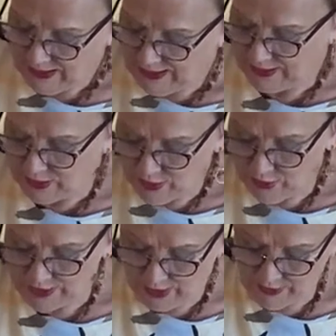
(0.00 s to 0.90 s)
then
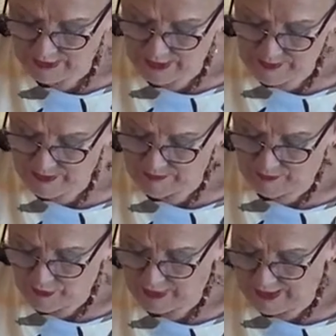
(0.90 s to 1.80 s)
cool down a little bit
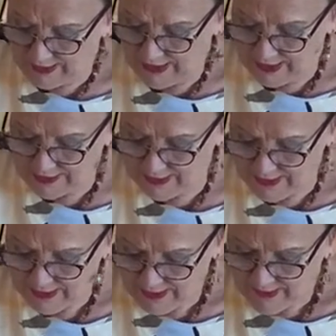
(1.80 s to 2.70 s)
before you add the eggs
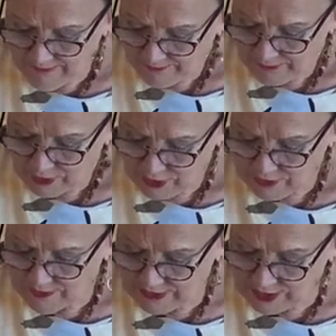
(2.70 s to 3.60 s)
in. Just
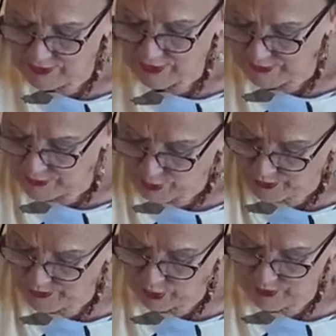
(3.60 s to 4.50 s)
mix it around the bowl. The
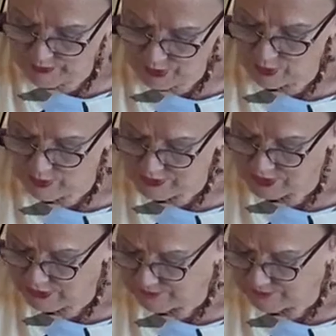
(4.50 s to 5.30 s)
bowl will be cold, so